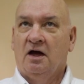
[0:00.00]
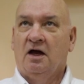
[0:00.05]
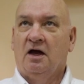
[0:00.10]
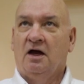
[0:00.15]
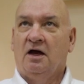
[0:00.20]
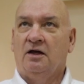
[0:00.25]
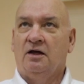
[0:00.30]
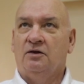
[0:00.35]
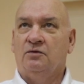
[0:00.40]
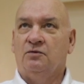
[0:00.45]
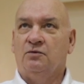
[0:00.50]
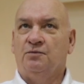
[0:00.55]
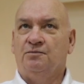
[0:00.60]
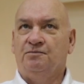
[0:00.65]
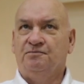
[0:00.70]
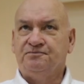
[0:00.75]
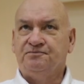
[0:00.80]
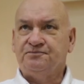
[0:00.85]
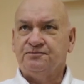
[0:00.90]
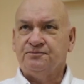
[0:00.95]
and
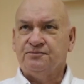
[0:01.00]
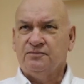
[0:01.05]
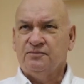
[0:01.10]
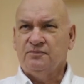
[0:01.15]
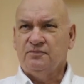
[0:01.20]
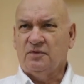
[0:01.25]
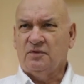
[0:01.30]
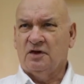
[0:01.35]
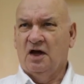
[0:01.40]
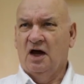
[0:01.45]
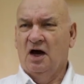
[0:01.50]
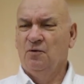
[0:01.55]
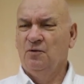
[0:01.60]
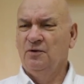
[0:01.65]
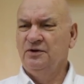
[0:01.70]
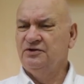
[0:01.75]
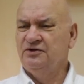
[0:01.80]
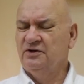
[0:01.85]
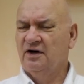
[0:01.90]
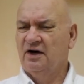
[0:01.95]
I
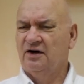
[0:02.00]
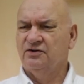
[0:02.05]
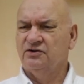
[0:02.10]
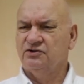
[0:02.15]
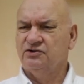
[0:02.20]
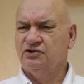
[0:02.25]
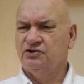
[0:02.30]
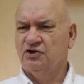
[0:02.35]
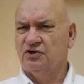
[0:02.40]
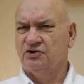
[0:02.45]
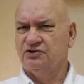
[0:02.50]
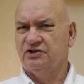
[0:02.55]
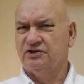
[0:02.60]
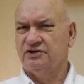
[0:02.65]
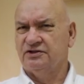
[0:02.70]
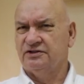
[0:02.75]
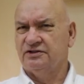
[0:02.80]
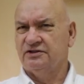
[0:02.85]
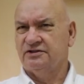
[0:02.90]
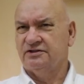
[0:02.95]
went to other
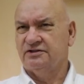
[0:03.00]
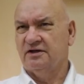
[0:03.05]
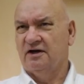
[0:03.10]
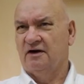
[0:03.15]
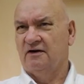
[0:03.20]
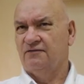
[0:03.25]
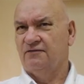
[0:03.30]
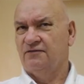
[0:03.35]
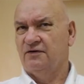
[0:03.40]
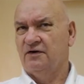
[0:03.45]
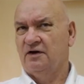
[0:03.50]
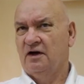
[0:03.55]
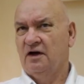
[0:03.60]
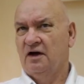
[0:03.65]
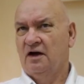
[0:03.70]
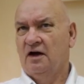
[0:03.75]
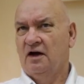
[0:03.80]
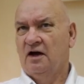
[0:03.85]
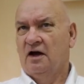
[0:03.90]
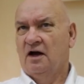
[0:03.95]
churches and stuff.
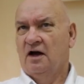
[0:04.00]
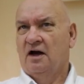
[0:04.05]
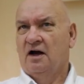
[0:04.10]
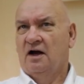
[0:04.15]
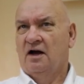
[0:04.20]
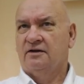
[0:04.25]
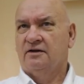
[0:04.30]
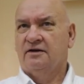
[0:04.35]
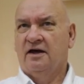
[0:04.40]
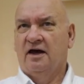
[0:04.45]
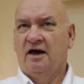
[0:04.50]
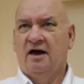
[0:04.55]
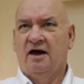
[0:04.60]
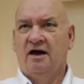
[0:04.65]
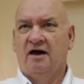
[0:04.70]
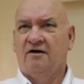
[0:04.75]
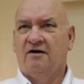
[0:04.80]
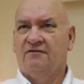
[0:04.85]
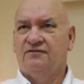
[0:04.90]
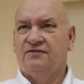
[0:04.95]
They
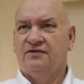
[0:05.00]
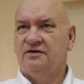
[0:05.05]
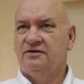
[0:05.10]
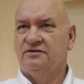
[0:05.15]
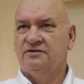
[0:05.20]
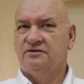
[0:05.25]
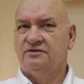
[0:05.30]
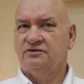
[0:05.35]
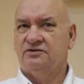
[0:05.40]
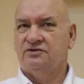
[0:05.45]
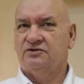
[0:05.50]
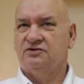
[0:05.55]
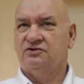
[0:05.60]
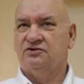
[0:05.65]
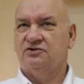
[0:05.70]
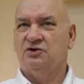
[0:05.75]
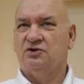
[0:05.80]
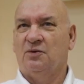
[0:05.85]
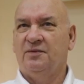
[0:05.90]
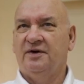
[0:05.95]
have
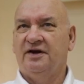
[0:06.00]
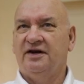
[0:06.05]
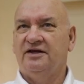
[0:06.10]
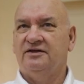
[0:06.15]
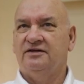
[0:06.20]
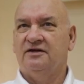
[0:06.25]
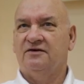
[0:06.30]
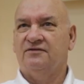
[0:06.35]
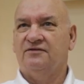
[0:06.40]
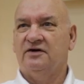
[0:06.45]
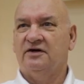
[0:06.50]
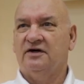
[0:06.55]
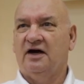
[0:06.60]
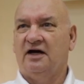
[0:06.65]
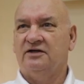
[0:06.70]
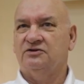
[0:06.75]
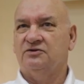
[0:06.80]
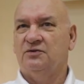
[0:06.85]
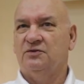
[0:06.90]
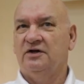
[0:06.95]
so many different
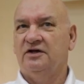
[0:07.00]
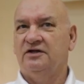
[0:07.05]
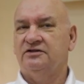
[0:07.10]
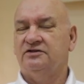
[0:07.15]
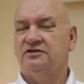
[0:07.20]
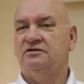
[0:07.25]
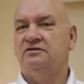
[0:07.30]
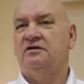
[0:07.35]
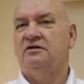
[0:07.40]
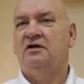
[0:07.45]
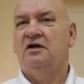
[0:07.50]
kinds of religion.